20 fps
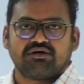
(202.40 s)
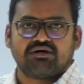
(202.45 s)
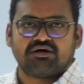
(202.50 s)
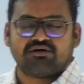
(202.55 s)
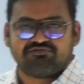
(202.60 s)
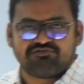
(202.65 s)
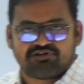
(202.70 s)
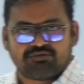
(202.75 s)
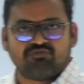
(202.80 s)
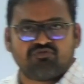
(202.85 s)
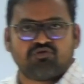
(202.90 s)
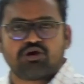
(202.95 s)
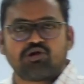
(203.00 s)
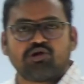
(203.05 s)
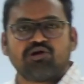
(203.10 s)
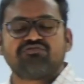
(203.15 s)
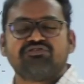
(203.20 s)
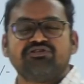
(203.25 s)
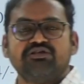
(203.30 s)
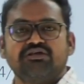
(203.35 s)
from one
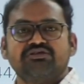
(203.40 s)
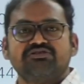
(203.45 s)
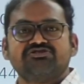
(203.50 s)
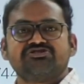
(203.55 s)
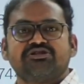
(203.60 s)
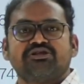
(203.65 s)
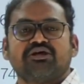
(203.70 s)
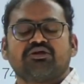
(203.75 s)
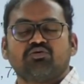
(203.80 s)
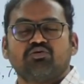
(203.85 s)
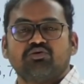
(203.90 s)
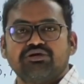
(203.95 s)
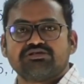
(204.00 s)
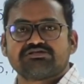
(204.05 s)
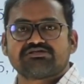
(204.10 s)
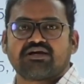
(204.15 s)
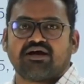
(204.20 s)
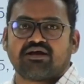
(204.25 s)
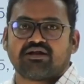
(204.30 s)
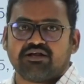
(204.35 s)
of the engineer who is
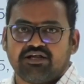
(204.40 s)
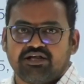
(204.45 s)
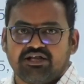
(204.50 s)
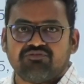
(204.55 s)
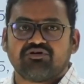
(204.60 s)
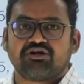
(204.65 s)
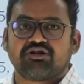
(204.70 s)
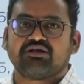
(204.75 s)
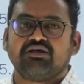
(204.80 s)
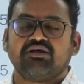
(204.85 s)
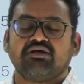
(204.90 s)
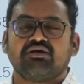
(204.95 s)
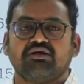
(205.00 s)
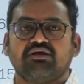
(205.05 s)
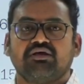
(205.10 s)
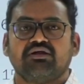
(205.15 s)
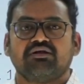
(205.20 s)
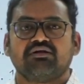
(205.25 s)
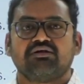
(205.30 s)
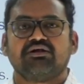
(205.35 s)
currently working
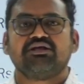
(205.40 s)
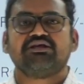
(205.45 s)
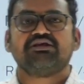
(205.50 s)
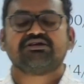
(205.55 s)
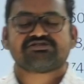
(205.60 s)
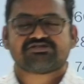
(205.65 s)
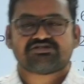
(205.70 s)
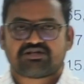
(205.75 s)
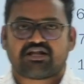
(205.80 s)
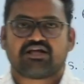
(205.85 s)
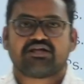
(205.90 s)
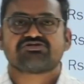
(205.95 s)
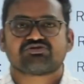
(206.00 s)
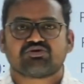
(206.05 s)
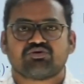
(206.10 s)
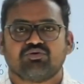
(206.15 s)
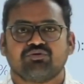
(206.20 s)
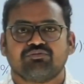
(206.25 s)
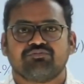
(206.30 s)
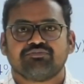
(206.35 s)
in TS
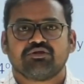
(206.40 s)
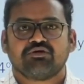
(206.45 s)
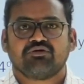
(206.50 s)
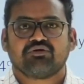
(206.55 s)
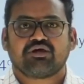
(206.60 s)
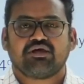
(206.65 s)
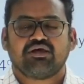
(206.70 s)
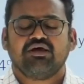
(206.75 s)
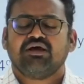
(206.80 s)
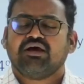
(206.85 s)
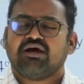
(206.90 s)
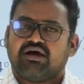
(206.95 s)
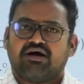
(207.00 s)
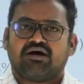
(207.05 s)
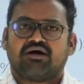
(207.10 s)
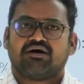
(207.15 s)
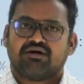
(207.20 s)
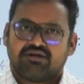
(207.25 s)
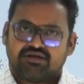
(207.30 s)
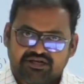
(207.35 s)
Transco, okay,
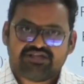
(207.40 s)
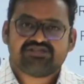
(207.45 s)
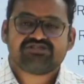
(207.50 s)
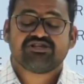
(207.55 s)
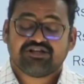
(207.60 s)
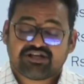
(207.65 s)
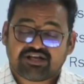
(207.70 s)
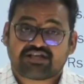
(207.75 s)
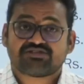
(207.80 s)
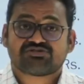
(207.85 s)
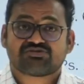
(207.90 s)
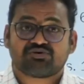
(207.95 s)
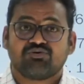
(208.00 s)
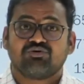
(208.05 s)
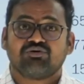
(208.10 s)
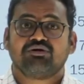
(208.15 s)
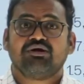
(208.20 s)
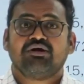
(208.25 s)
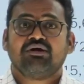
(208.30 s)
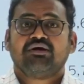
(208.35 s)
TG Transco,
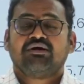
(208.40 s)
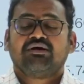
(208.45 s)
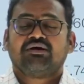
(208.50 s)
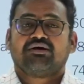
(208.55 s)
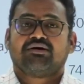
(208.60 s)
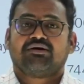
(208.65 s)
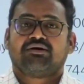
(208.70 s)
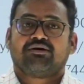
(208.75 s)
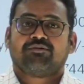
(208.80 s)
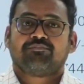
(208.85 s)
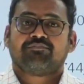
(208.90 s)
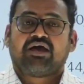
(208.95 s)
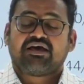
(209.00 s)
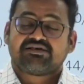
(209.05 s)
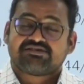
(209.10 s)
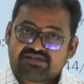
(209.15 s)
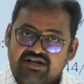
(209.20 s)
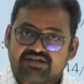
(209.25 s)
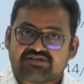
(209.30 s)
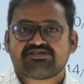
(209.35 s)
as
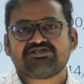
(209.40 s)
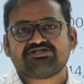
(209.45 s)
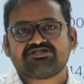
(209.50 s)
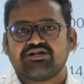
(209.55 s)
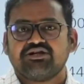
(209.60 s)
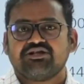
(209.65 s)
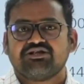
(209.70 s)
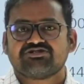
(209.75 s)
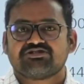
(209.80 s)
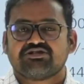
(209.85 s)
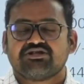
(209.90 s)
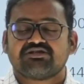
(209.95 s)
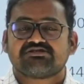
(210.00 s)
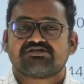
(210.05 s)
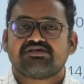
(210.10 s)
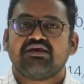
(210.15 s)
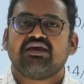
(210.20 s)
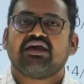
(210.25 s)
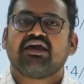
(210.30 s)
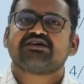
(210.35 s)
an assistant engineer.
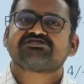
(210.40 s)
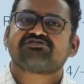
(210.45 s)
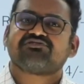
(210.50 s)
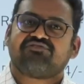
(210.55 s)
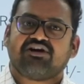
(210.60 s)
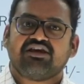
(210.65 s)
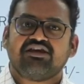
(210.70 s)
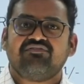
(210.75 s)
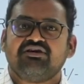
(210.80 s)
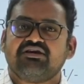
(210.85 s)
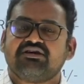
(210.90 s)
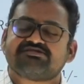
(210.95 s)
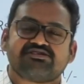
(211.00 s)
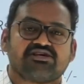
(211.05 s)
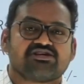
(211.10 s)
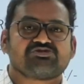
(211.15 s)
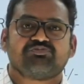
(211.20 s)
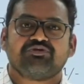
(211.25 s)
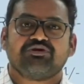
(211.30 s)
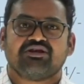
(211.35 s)
He has a 5 years
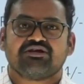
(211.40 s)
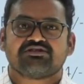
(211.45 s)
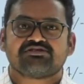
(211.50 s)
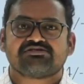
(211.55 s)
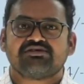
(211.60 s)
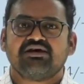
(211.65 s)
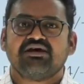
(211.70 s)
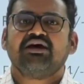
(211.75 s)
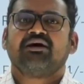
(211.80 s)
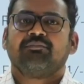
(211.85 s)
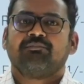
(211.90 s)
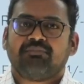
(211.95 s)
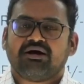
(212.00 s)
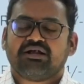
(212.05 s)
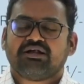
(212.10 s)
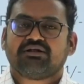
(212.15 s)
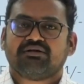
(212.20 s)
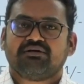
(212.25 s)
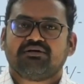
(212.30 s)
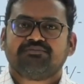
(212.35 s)
experience,
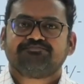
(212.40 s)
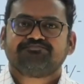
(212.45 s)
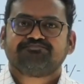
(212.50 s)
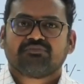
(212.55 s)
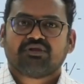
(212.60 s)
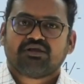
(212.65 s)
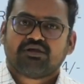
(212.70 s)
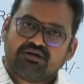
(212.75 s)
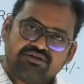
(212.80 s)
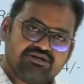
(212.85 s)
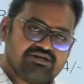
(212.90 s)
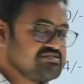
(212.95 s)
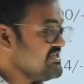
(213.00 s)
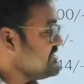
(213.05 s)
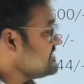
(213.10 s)
but this is